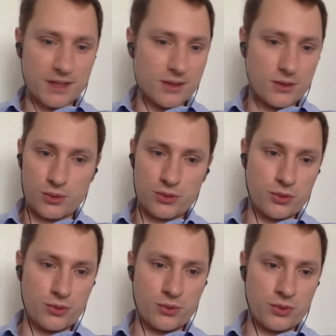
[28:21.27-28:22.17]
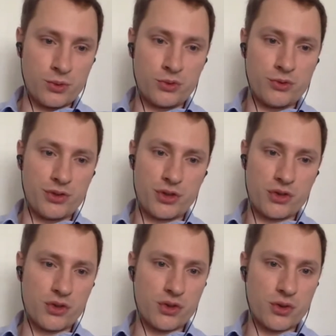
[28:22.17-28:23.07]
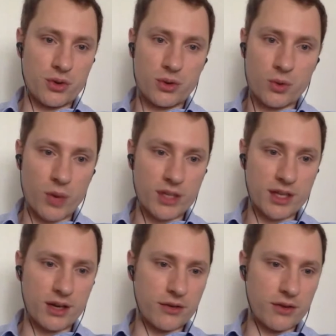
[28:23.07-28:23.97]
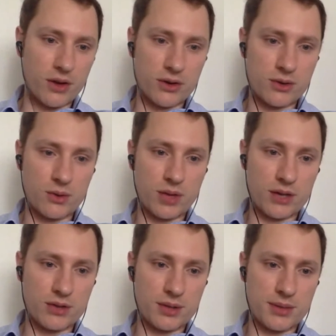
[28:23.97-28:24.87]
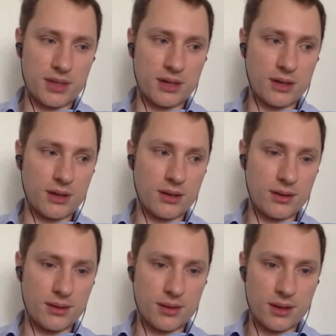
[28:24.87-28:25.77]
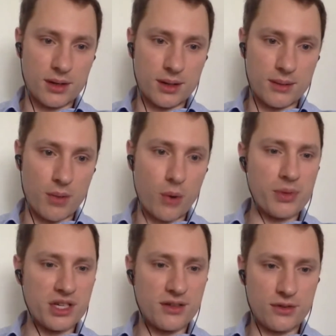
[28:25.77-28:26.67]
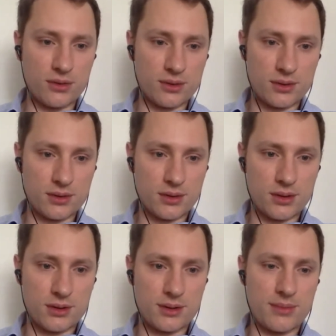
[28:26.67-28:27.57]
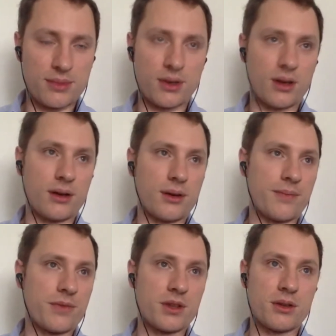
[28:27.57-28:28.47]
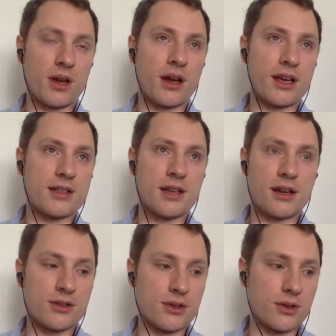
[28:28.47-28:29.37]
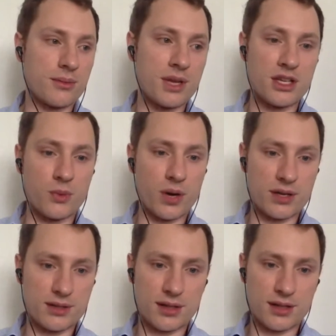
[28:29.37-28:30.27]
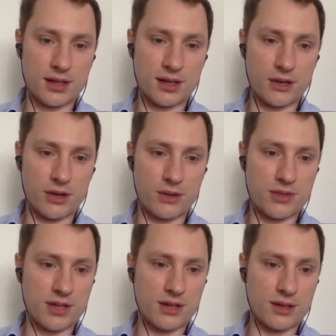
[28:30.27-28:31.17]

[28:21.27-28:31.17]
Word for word: to to to do research on uh, what kind of logs would actually be more meaningful. mm -hmm. I guess there is many ways that algorithms can